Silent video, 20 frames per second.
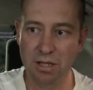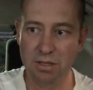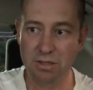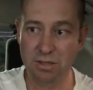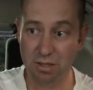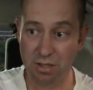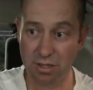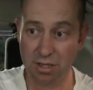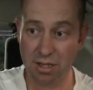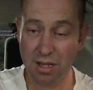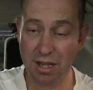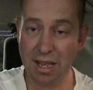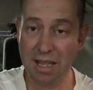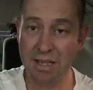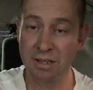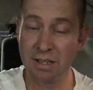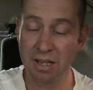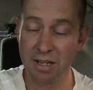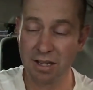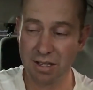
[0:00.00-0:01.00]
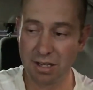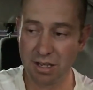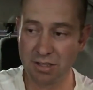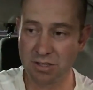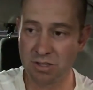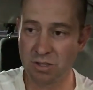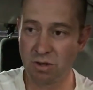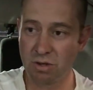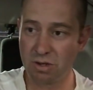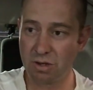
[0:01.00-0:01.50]
to the car, and
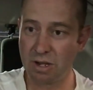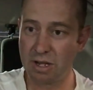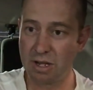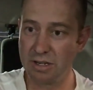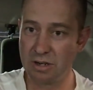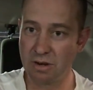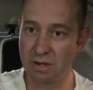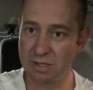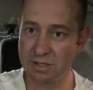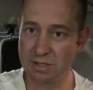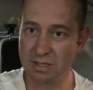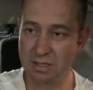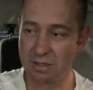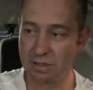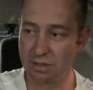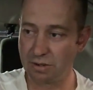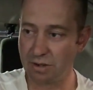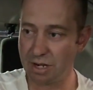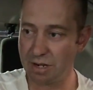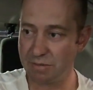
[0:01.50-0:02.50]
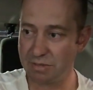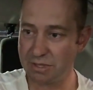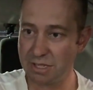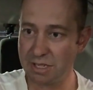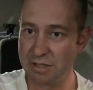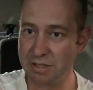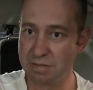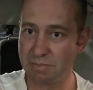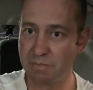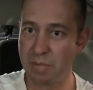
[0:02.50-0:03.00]
it's not like nice kilograms,
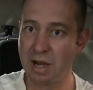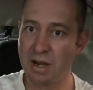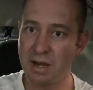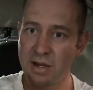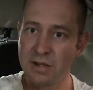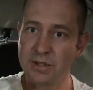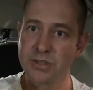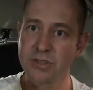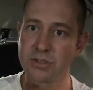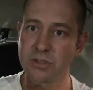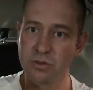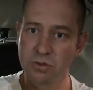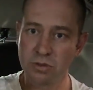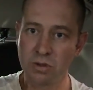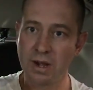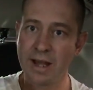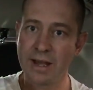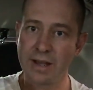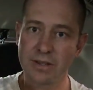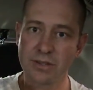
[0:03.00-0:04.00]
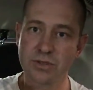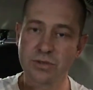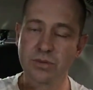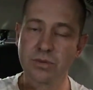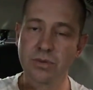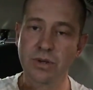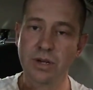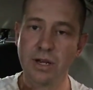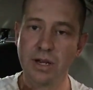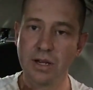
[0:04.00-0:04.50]
it's past your
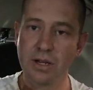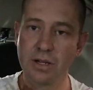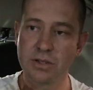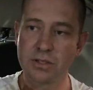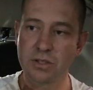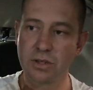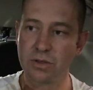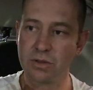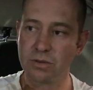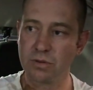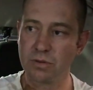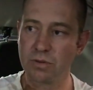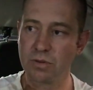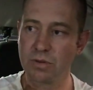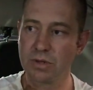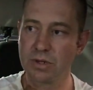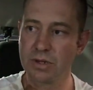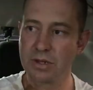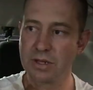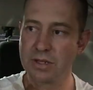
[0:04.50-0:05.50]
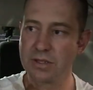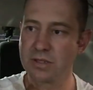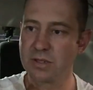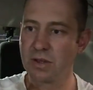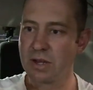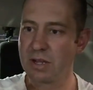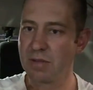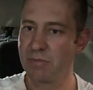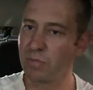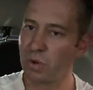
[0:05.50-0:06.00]
axle. So there's
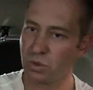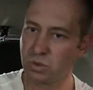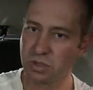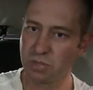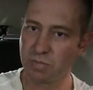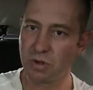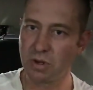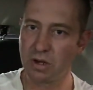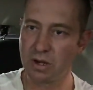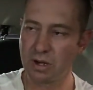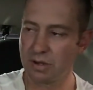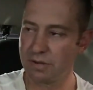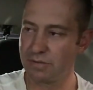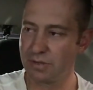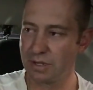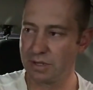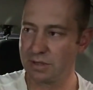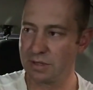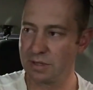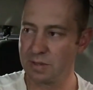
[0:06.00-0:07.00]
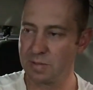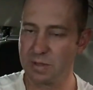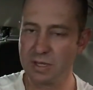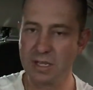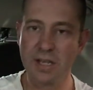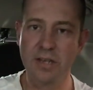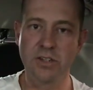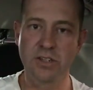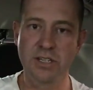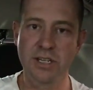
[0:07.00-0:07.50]
like a multiplier effect. I need to be an
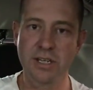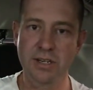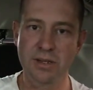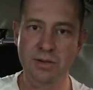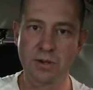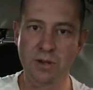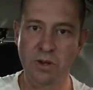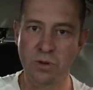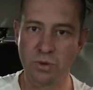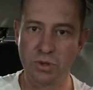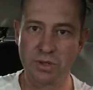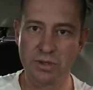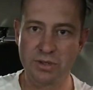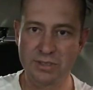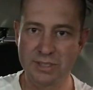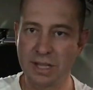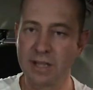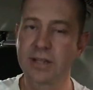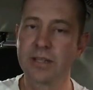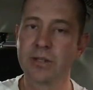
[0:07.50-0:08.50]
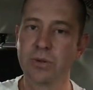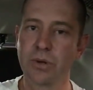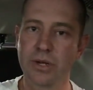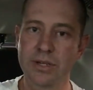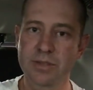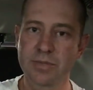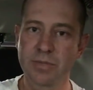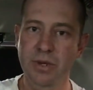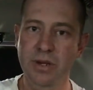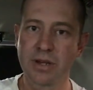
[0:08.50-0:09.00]
engineer to know exactly what it
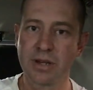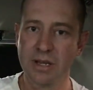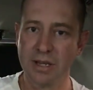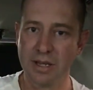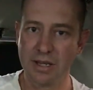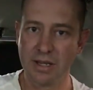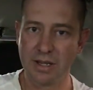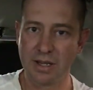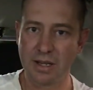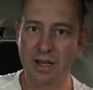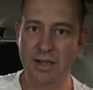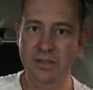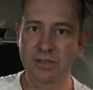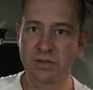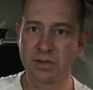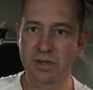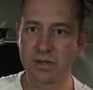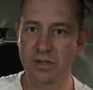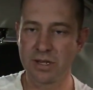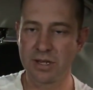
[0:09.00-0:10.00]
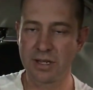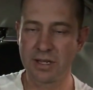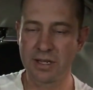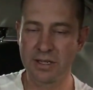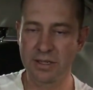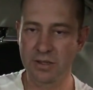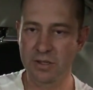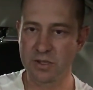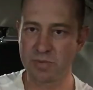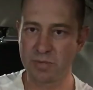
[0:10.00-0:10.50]
is, but 113
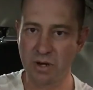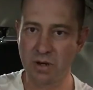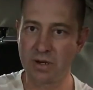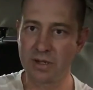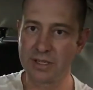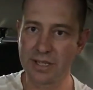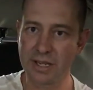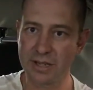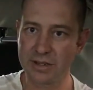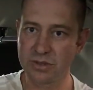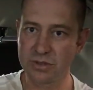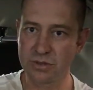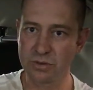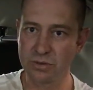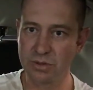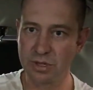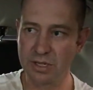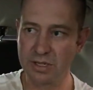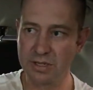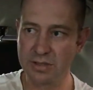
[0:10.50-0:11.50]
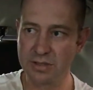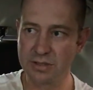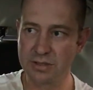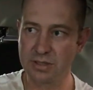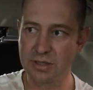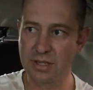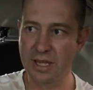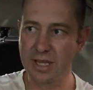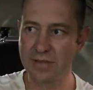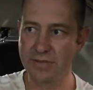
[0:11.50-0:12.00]
kilos behind the axle is
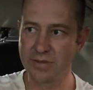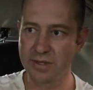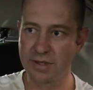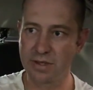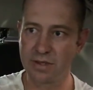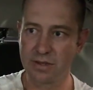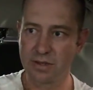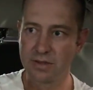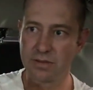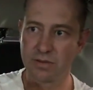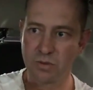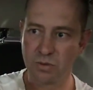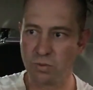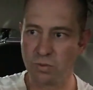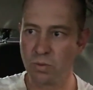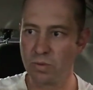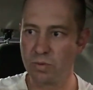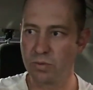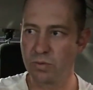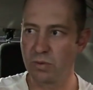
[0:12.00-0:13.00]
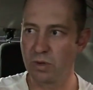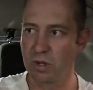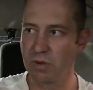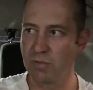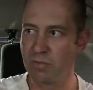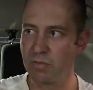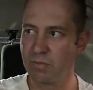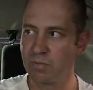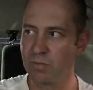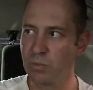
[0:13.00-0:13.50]
heavier, or a
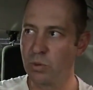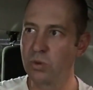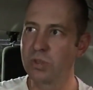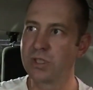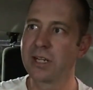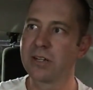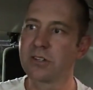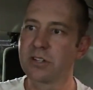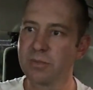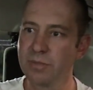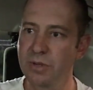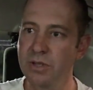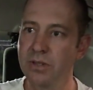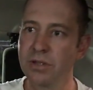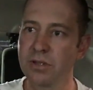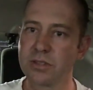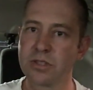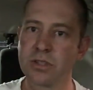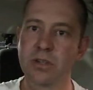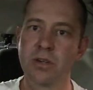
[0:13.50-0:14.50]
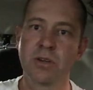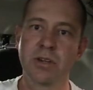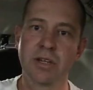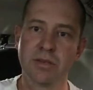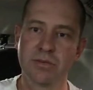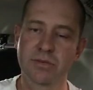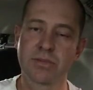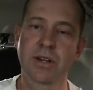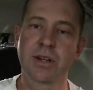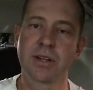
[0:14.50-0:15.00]
more detriment to
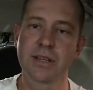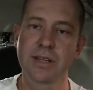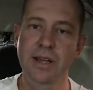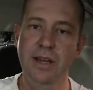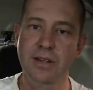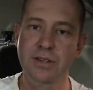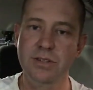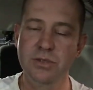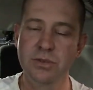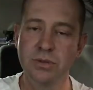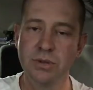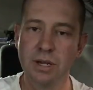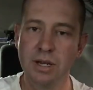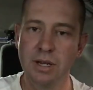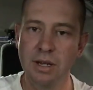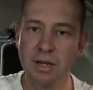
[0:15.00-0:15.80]
in front of the axle.